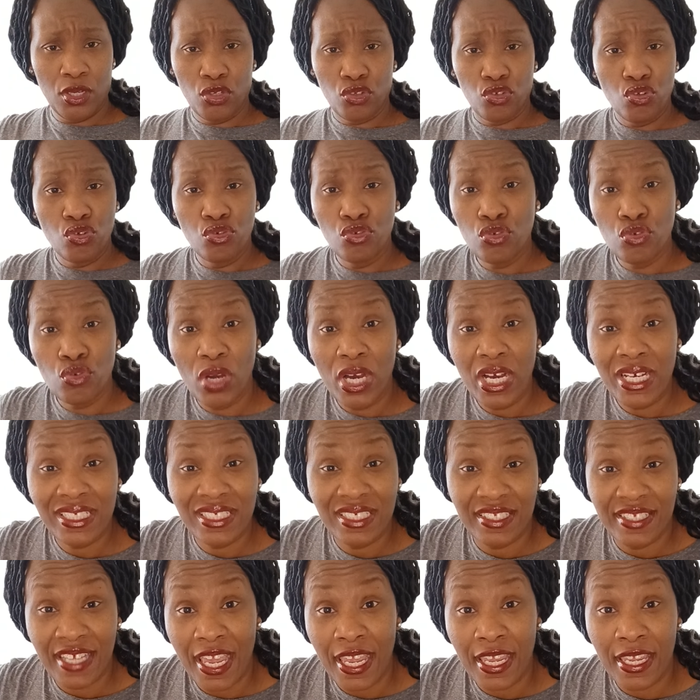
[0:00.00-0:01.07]
You do a
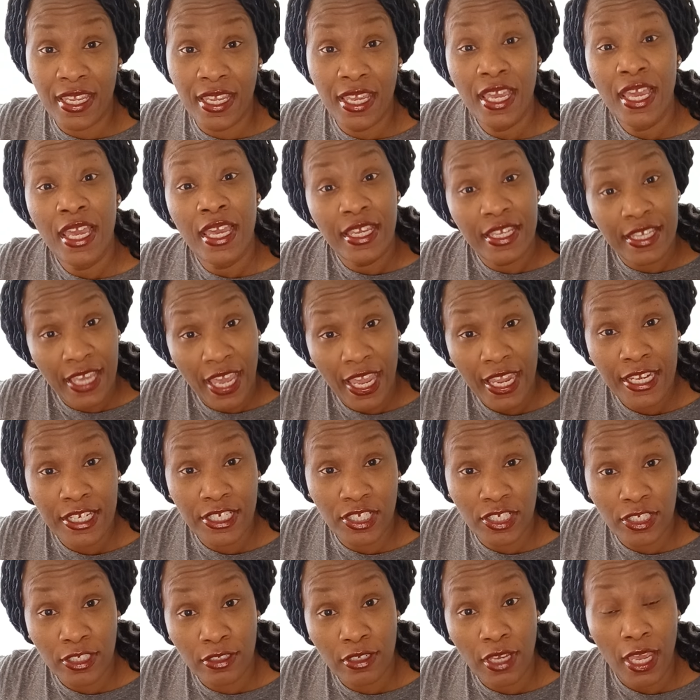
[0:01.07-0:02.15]
stay
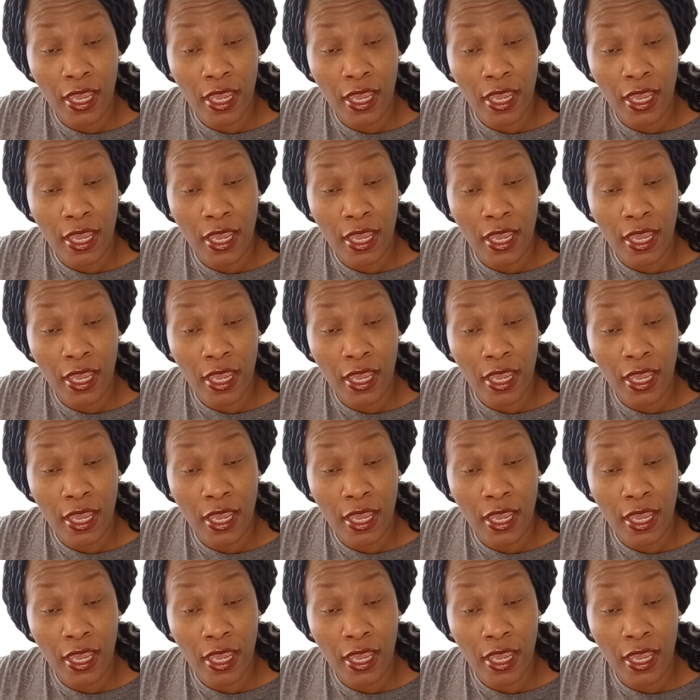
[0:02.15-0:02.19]
vacation